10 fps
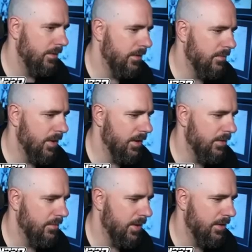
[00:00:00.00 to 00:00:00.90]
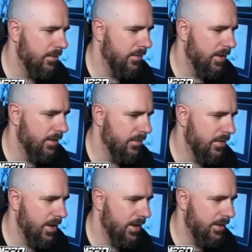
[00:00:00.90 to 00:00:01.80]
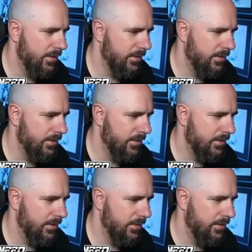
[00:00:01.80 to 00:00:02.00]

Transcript: All right, all right, all right, all right.